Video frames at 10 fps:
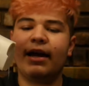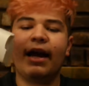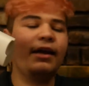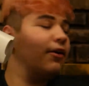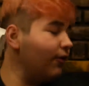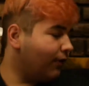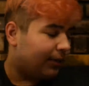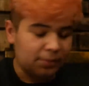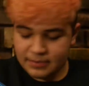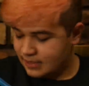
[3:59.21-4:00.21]
I know,
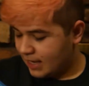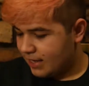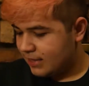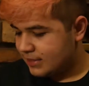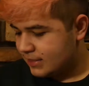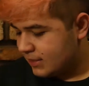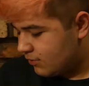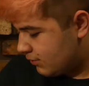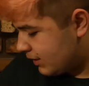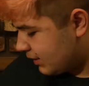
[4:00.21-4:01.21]
I'm upset. This is
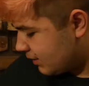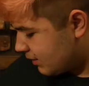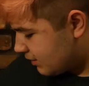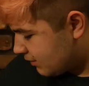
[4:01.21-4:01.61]
annoying.